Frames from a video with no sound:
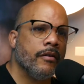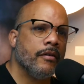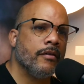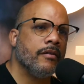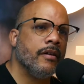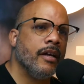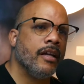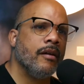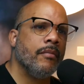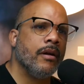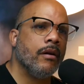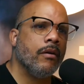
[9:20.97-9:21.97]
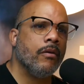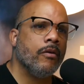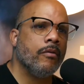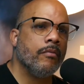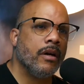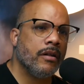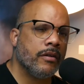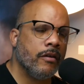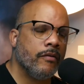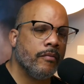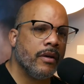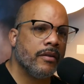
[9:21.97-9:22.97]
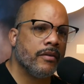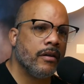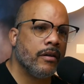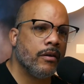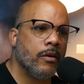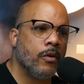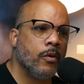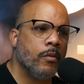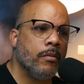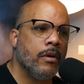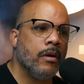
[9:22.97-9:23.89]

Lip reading: is taking me home, myself and my son home,